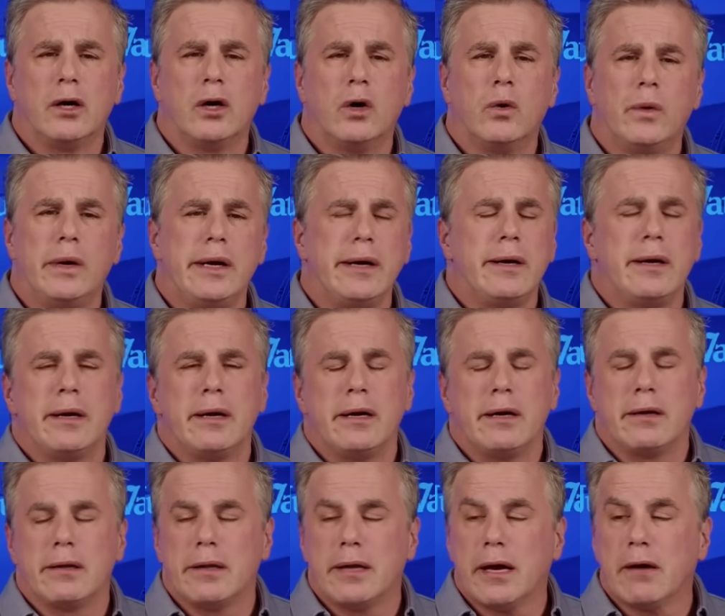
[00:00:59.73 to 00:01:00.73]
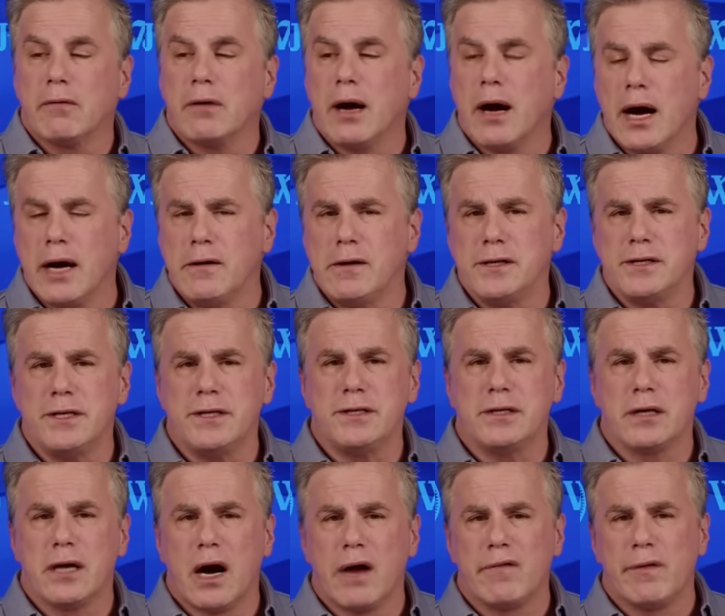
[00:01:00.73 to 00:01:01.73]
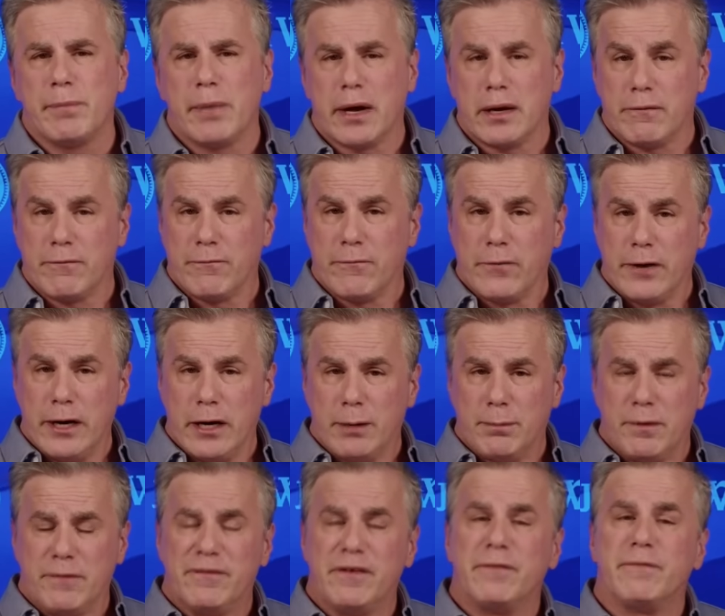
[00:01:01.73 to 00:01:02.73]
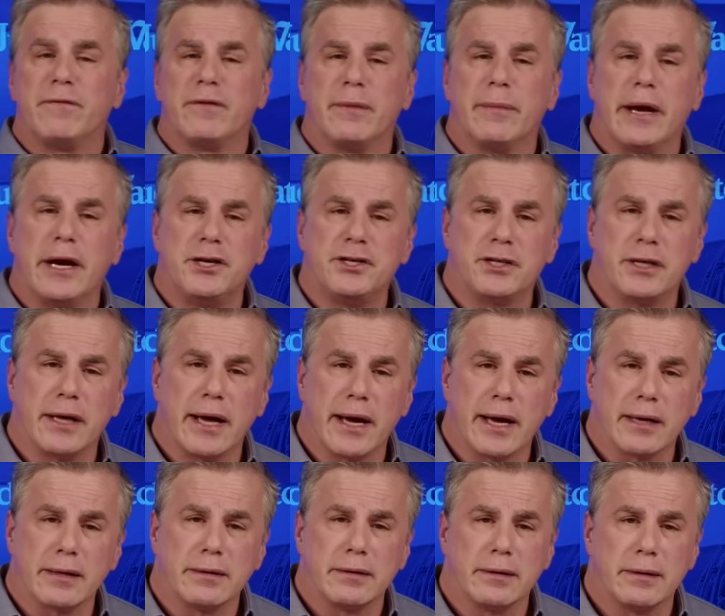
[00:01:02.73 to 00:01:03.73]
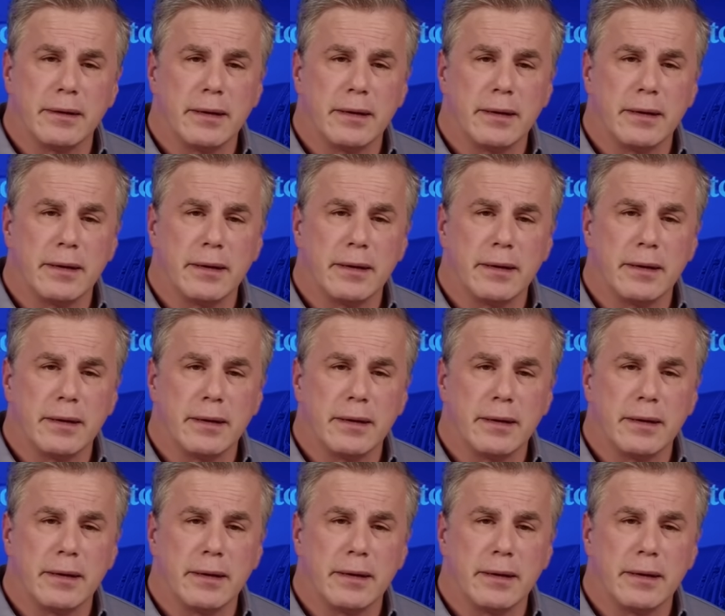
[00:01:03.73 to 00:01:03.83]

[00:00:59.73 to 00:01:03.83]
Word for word: we now, Congress isn't covered by the Freedom of Information Act.